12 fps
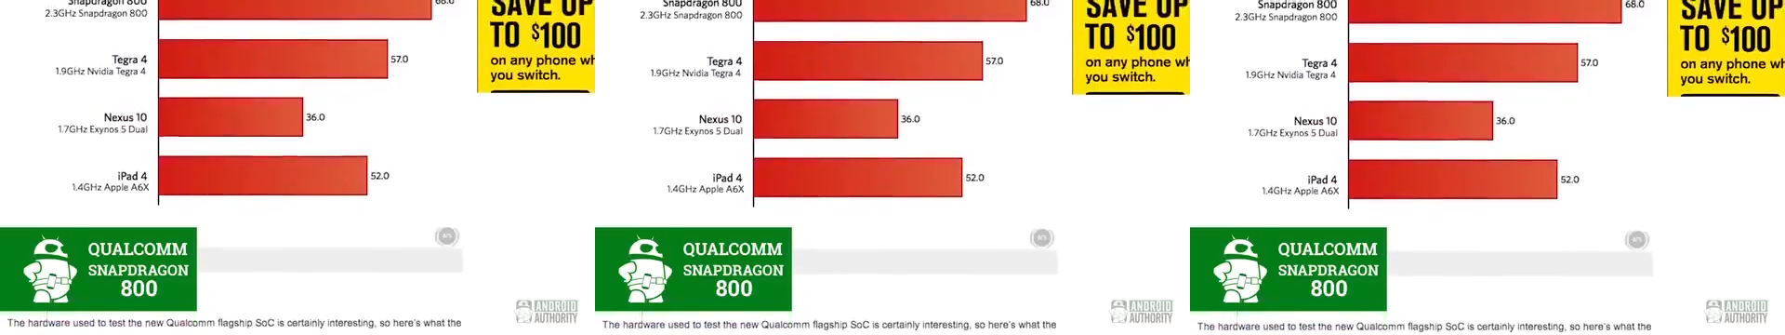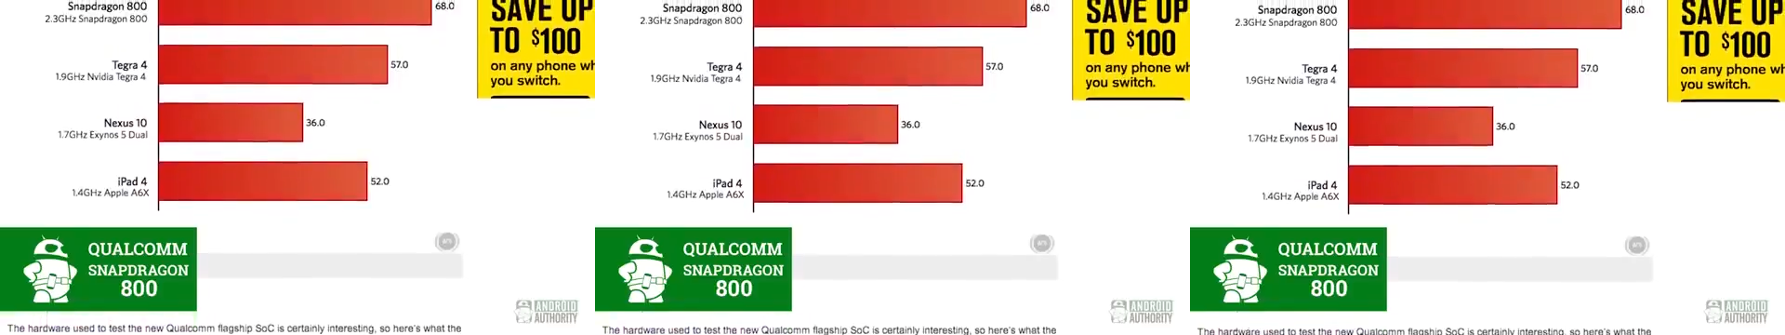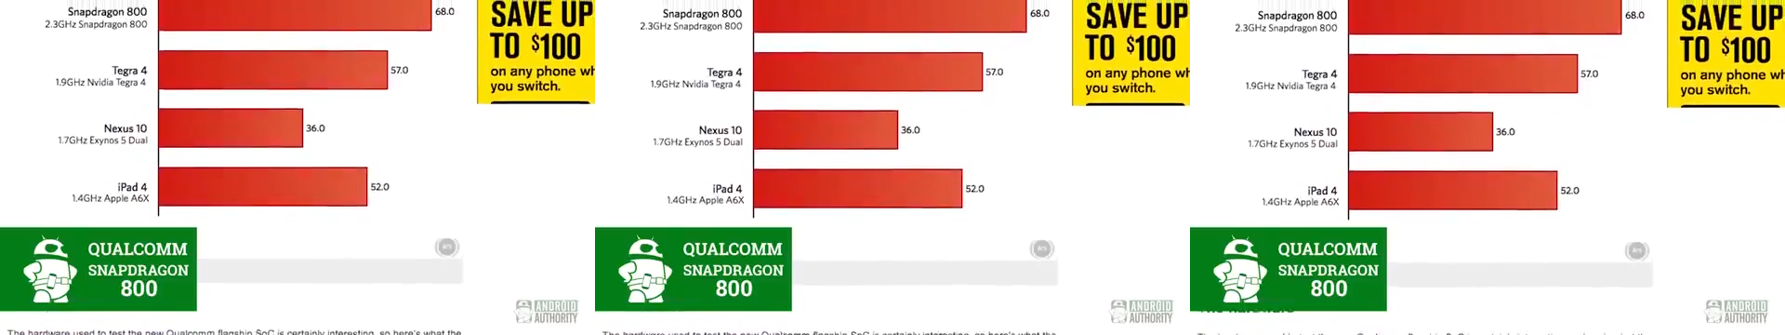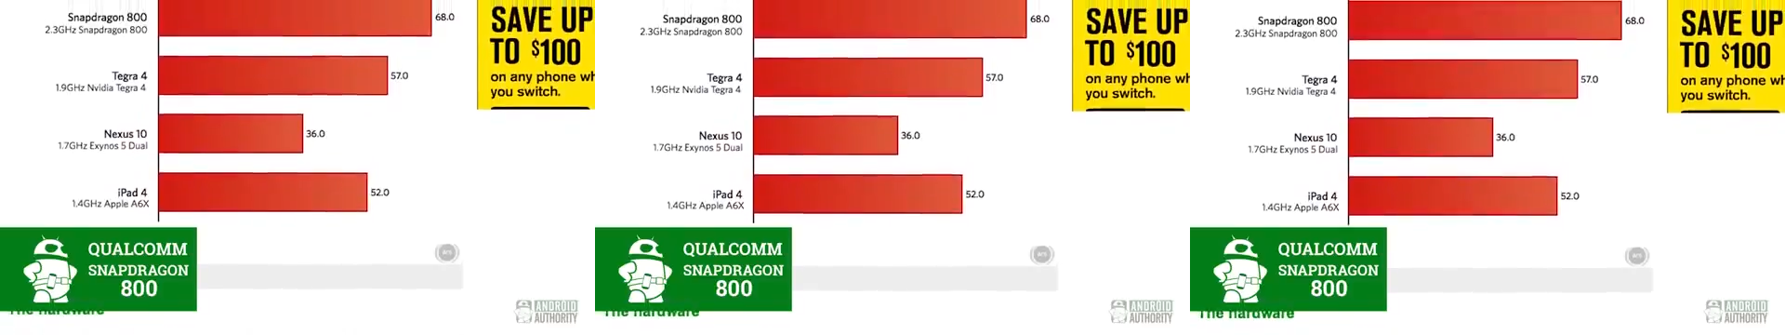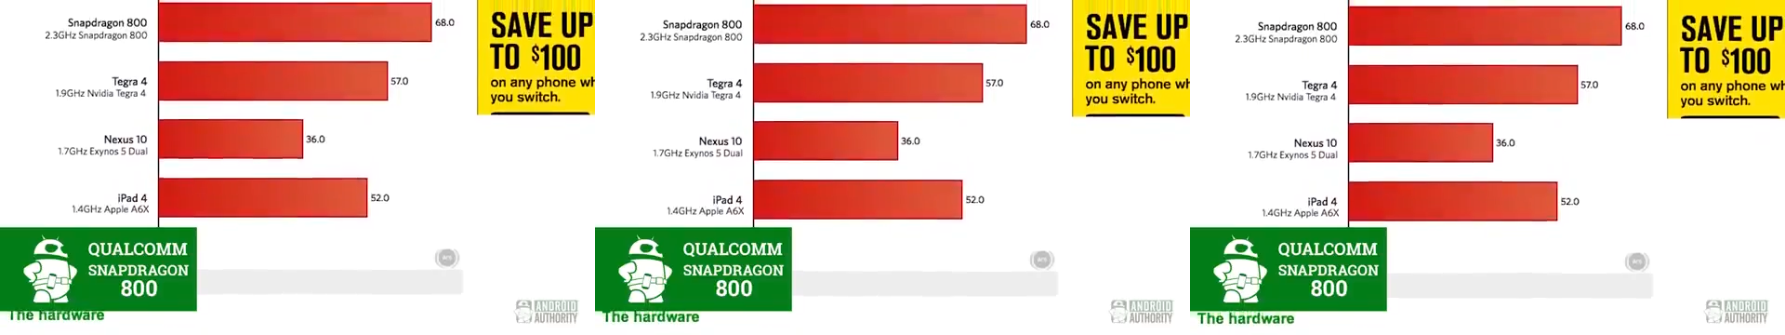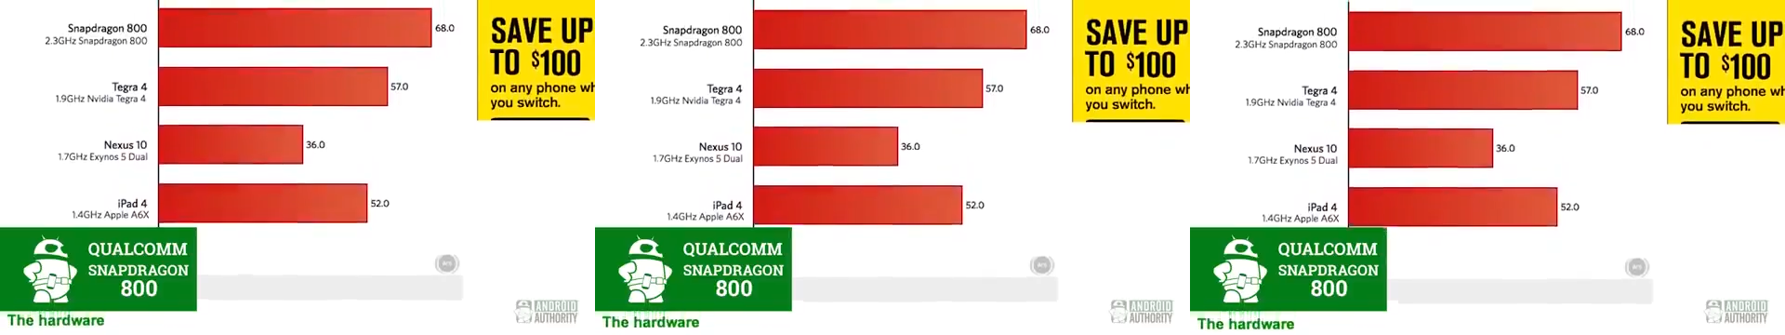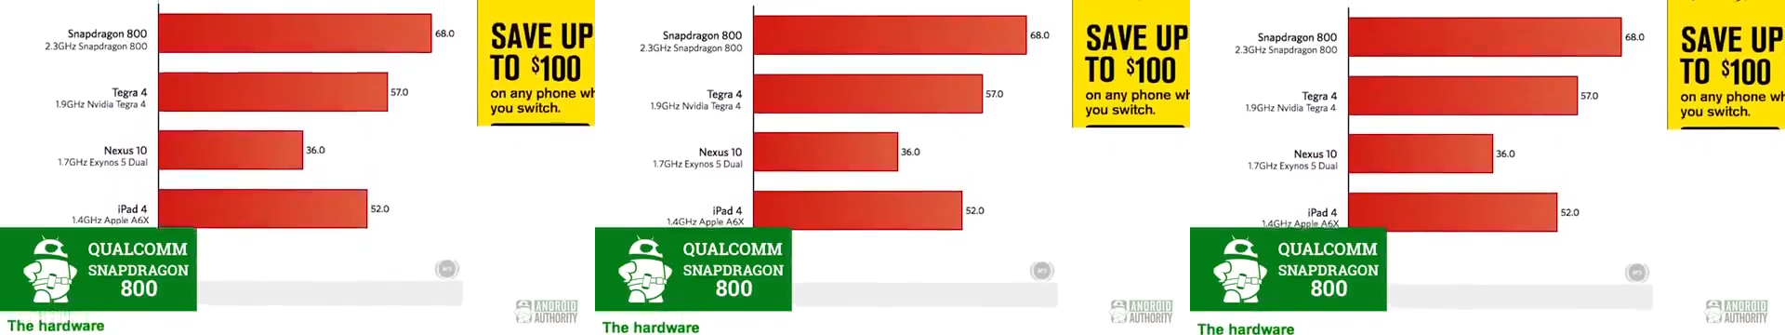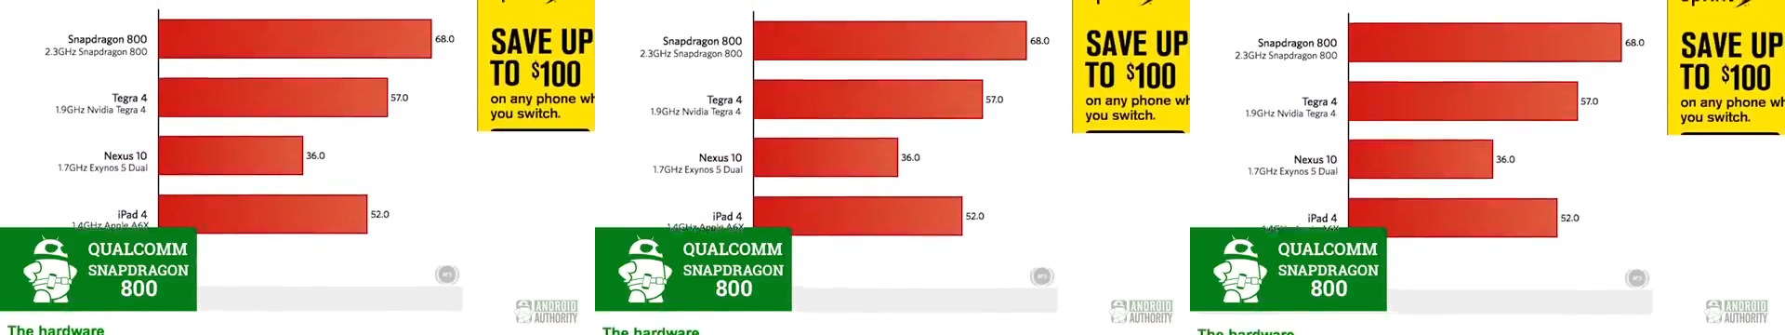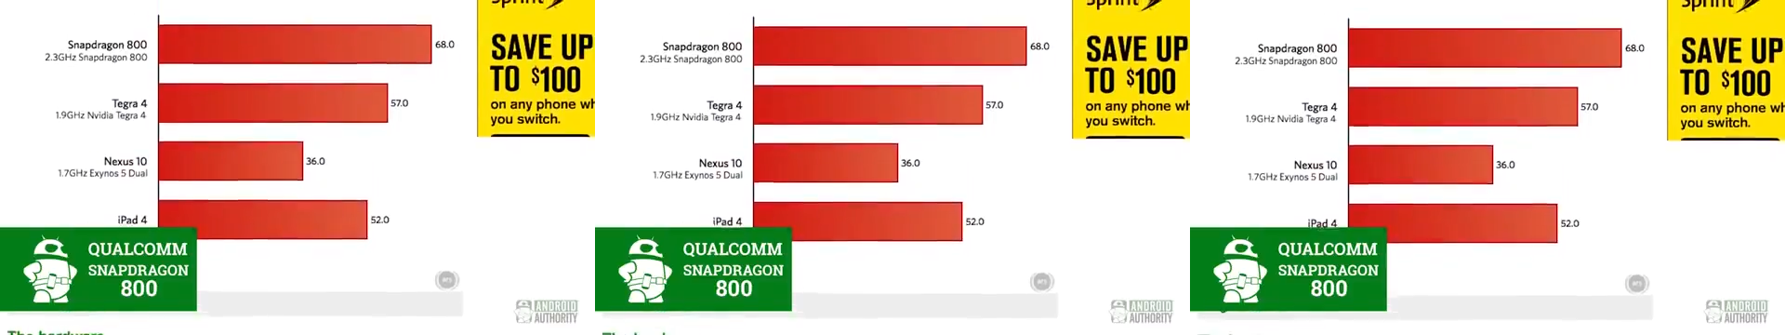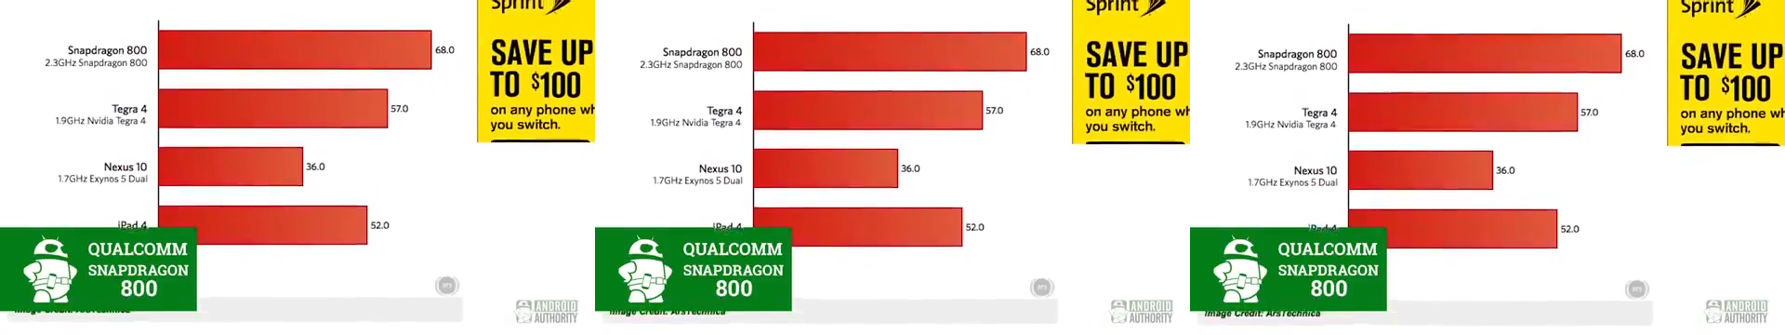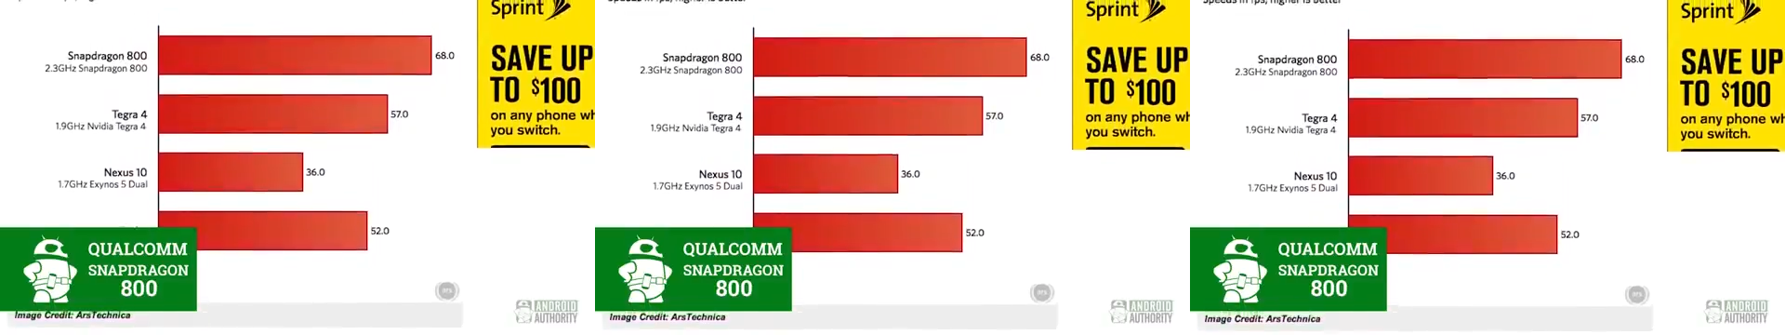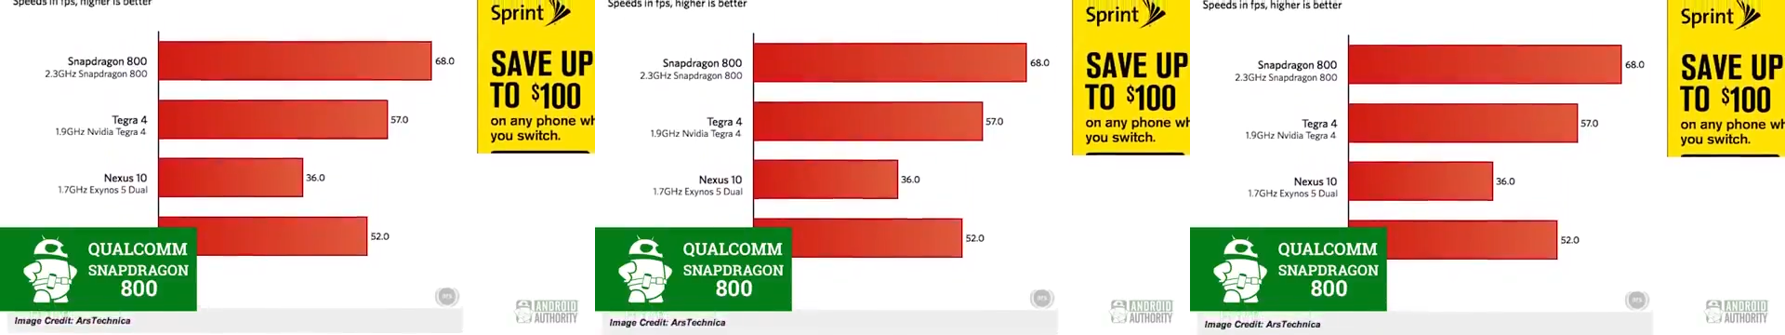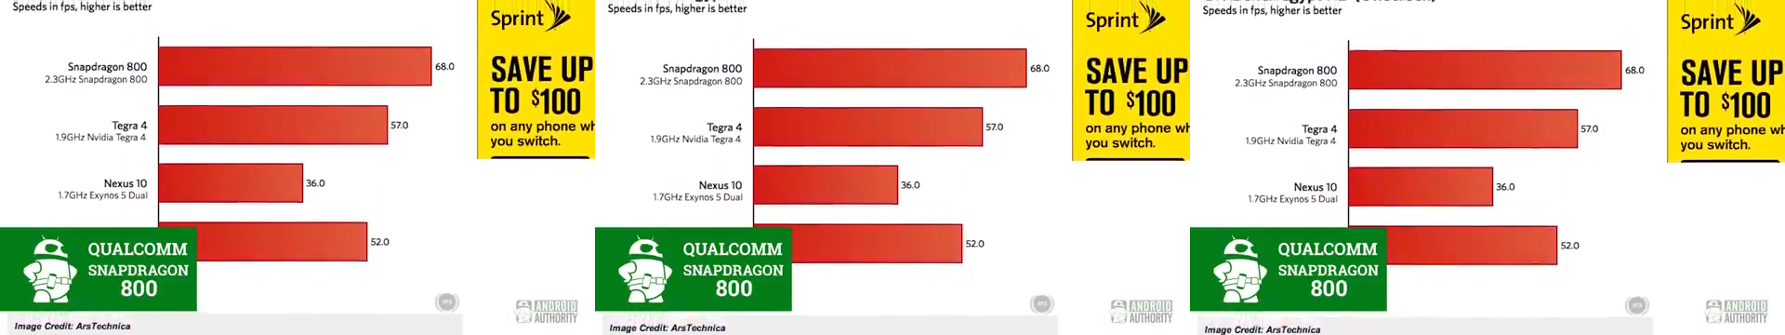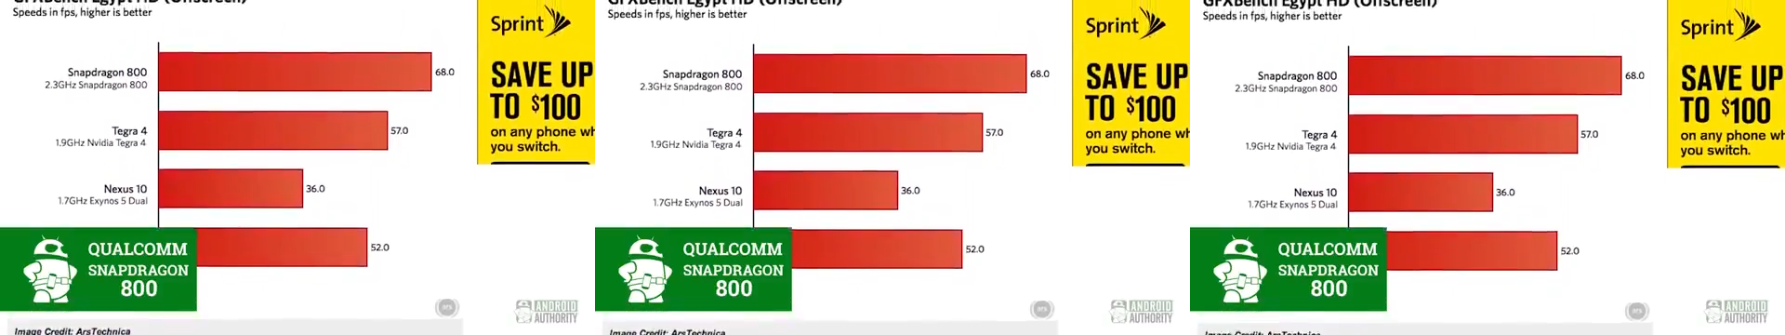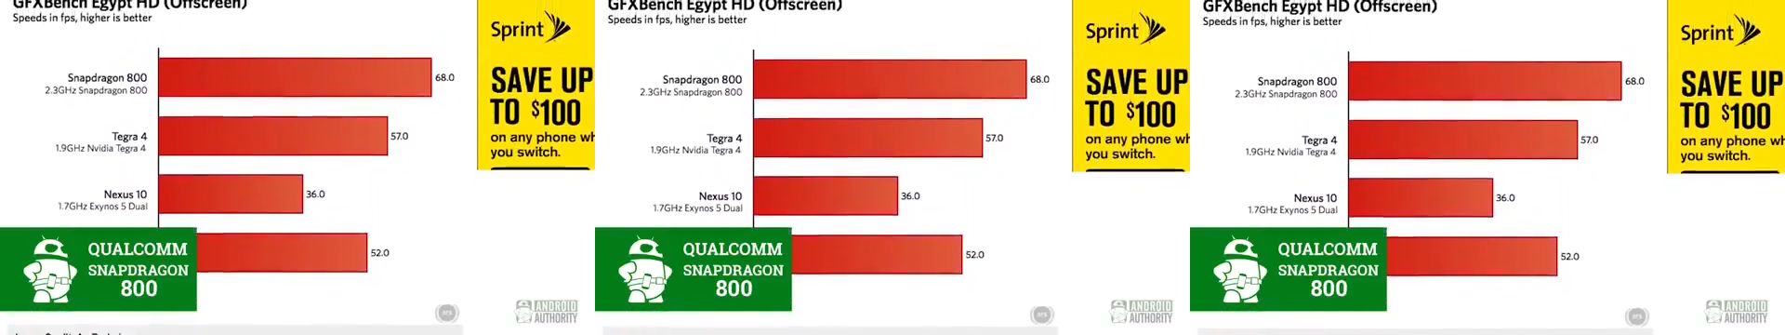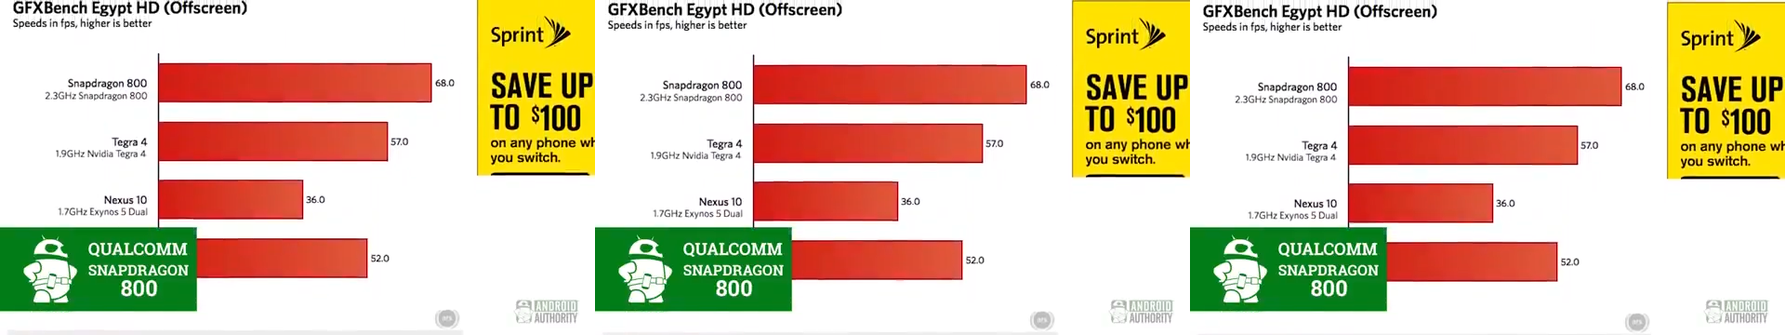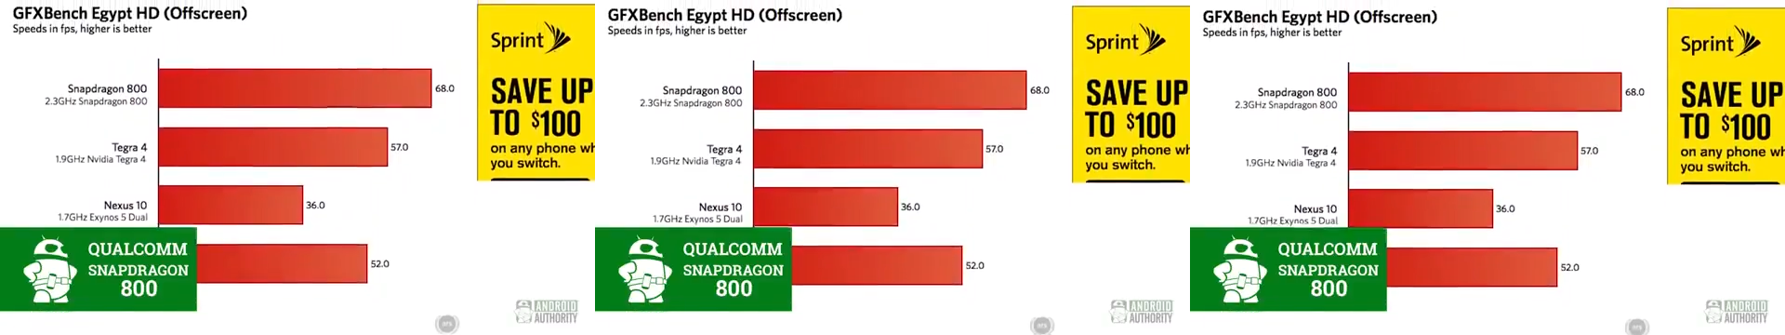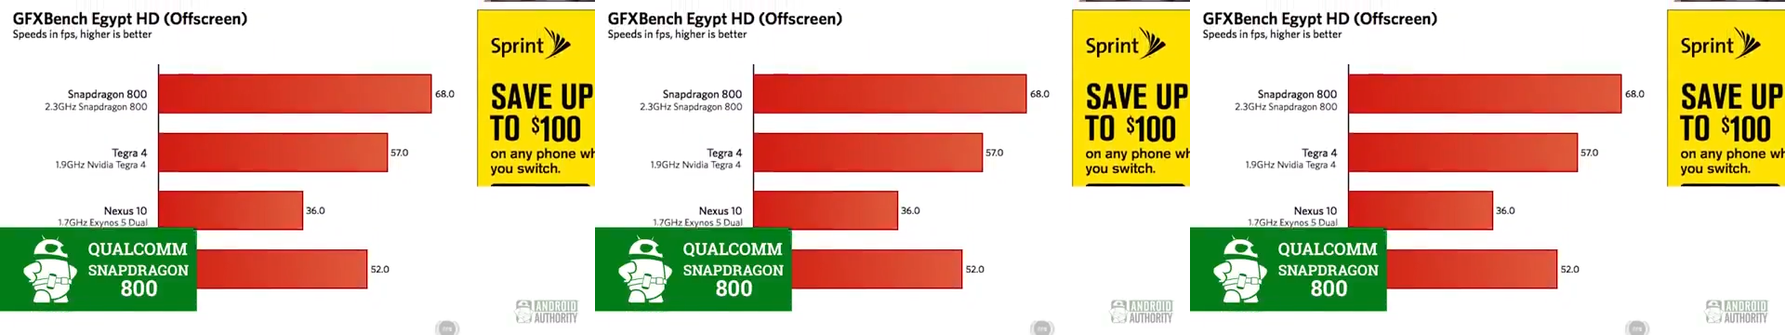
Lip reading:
(no speaker visible)